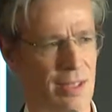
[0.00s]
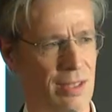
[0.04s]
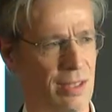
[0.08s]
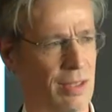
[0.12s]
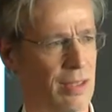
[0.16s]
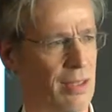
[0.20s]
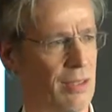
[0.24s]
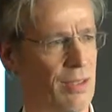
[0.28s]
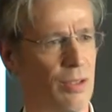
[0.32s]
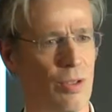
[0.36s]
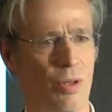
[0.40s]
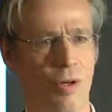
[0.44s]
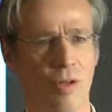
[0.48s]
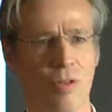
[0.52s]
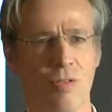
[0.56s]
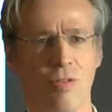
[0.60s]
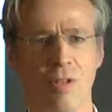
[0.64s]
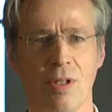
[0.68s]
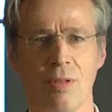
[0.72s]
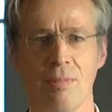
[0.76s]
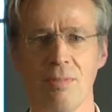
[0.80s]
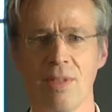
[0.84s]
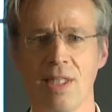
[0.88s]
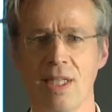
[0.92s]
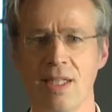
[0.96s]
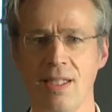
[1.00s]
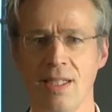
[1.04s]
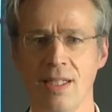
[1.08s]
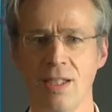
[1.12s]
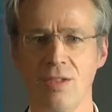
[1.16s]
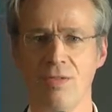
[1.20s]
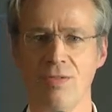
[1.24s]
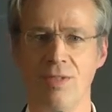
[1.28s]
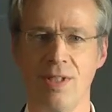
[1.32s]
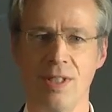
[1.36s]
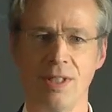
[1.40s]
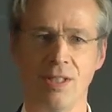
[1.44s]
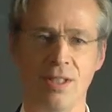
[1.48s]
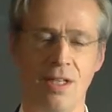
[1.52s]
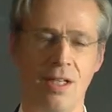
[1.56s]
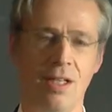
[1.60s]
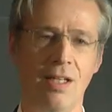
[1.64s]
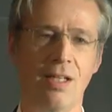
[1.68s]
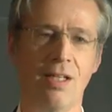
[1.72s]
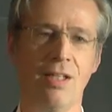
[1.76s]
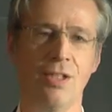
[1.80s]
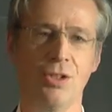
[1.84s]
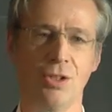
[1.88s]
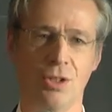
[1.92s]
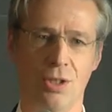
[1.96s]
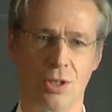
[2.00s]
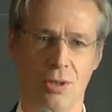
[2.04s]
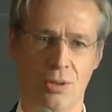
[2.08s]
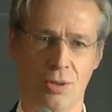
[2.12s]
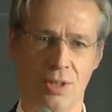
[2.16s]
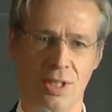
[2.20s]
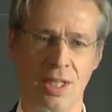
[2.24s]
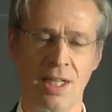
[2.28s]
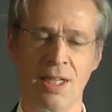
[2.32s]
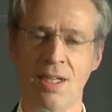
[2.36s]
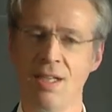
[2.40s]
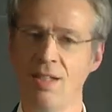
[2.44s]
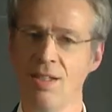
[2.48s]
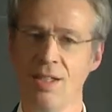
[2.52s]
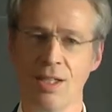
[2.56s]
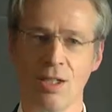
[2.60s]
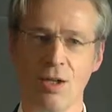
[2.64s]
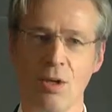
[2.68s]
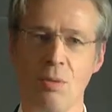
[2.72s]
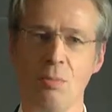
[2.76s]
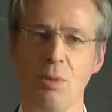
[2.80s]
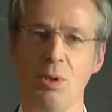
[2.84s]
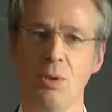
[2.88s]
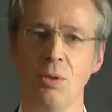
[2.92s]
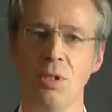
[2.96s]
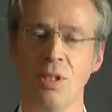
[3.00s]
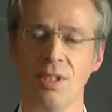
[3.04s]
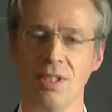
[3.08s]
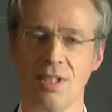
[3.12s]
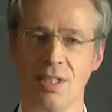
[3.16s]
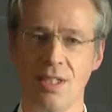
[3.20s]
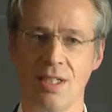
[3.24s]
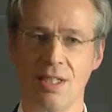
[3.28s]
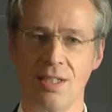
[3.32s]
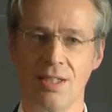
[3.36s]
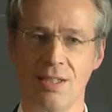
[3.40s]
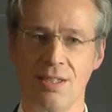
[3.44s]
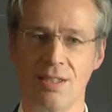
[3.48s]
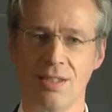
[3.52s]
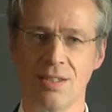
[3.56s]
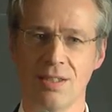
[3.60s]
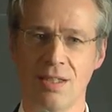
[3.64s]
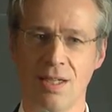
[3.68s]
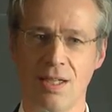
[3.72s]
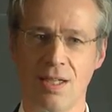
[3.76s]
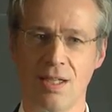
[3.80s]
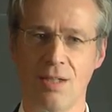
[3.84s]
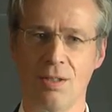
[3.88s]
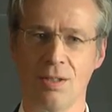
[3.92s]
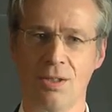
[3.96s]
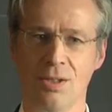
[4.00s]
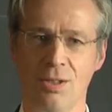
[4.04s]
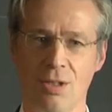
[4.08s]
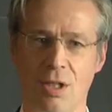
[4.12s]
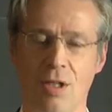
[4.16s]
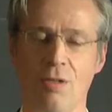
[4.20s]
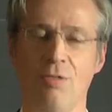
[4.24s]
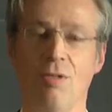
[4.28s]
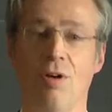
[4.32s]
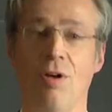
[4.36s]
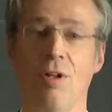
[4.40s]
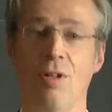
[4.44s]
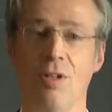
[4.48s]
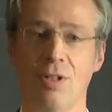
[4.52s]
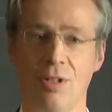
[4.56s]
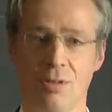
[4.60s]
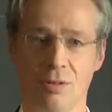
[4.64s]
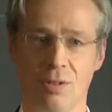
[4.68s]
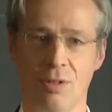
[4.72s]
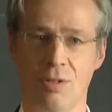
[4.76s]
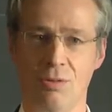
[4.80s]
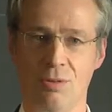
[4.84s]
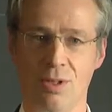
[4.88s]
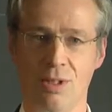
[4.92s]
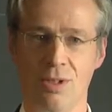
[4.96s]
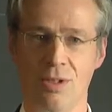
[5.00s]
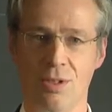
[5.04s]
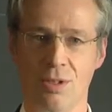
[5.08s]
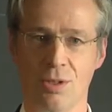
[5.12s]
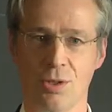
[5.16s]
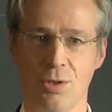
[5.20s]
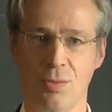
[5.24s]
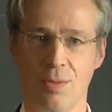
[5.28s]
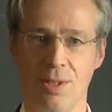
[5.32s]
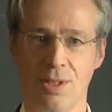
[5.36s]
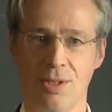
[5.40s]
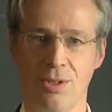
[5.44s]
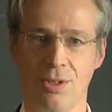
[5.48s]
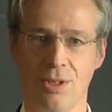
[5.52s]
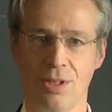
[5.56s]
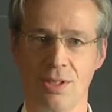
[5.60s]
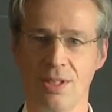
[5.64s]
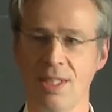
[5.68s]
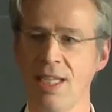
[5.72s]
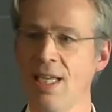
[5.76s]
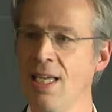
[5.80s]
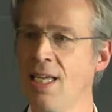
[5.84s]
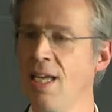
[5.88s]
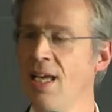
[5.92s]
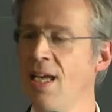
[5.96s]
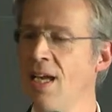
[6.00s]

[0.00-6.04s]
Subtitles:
The talk from Dennis very clearly showed that computer scientists cannot solve all the research questions.